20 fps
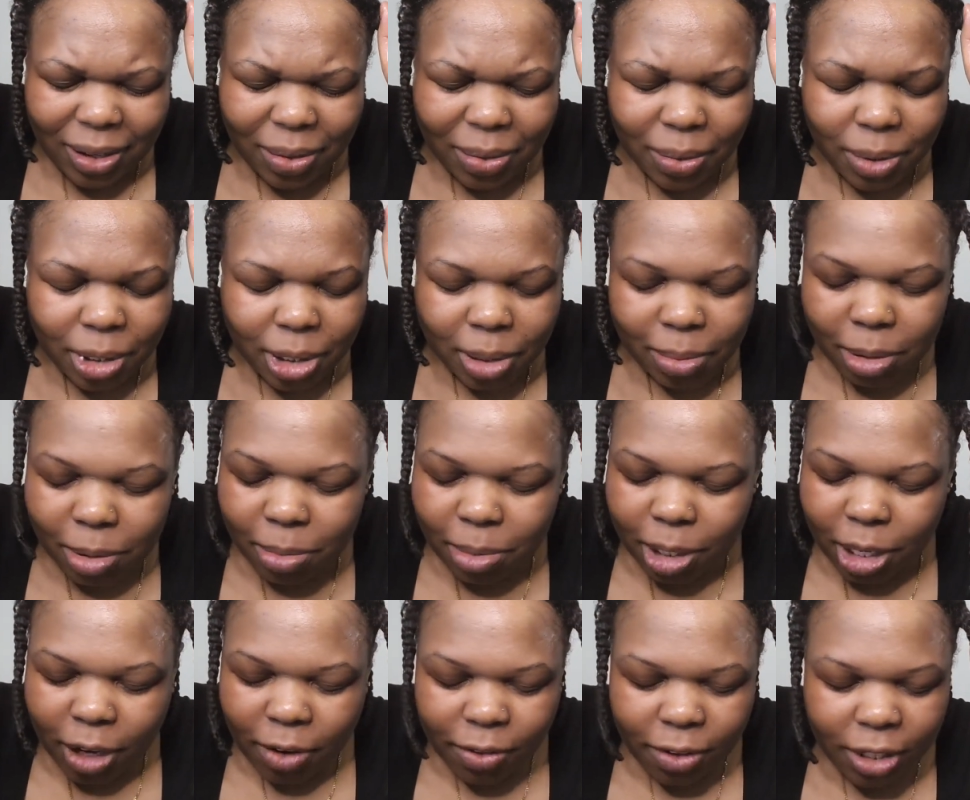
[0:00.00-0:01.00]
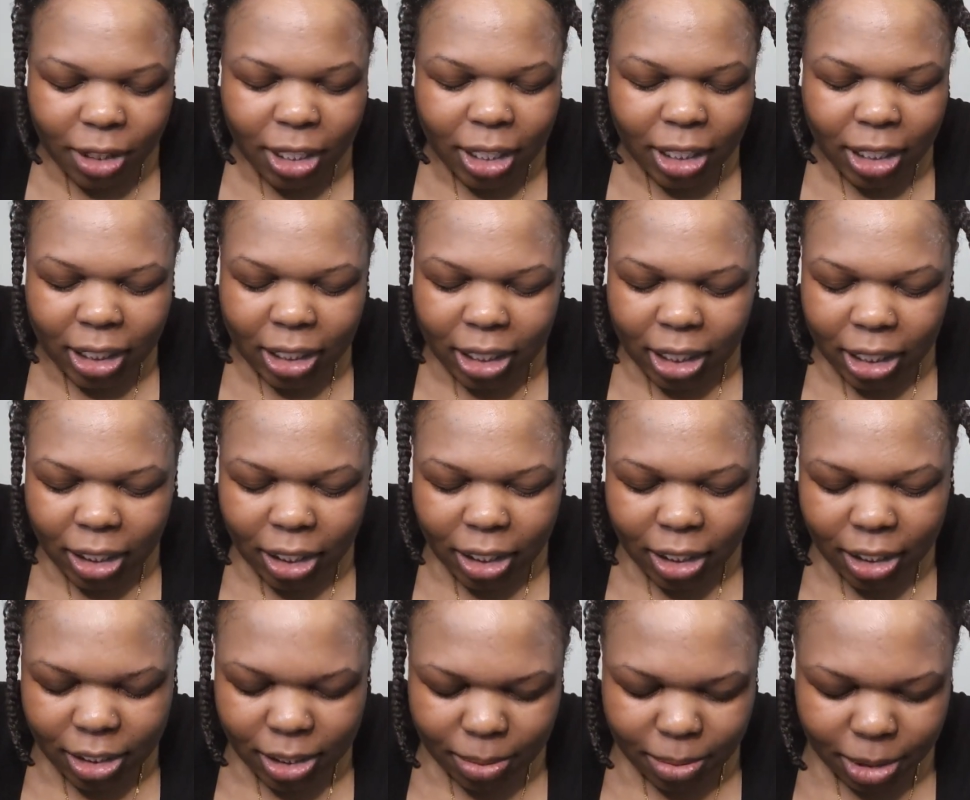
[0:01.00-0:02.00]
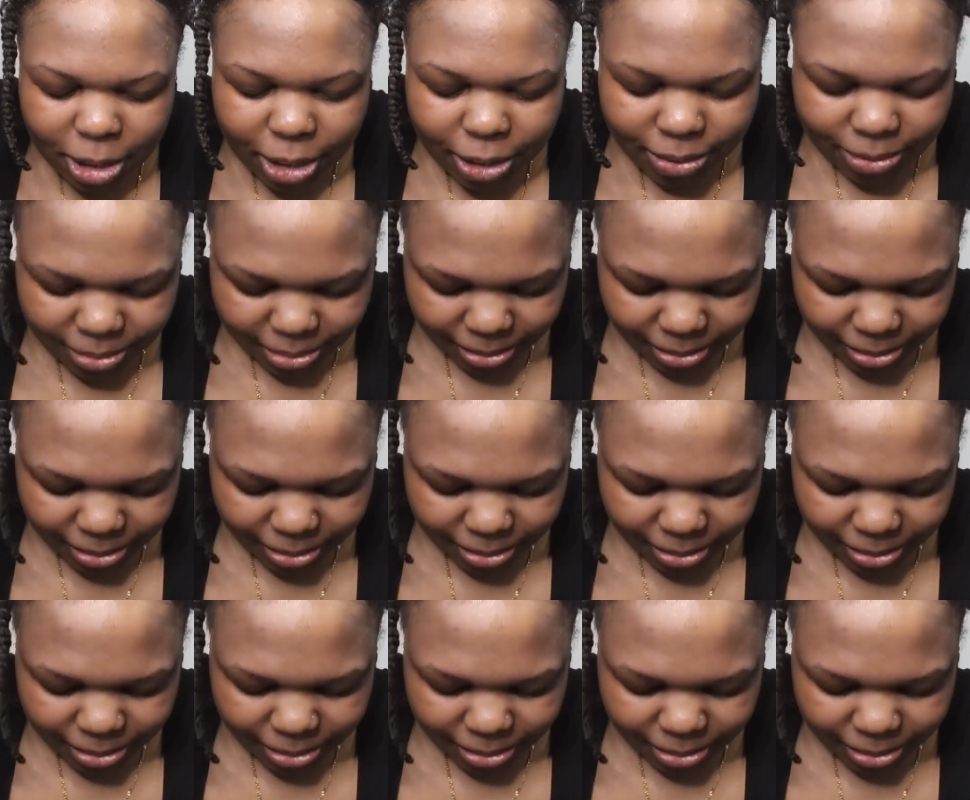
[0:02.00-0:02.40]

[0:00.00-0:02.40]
I want them to be everything that they need to be.